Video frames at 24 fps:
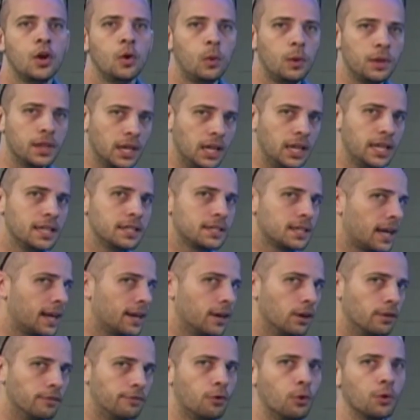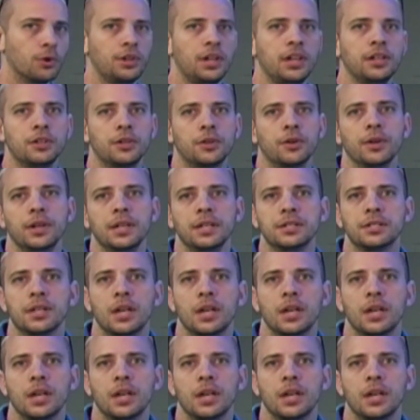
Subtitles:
with a lens angle of 14 degrees.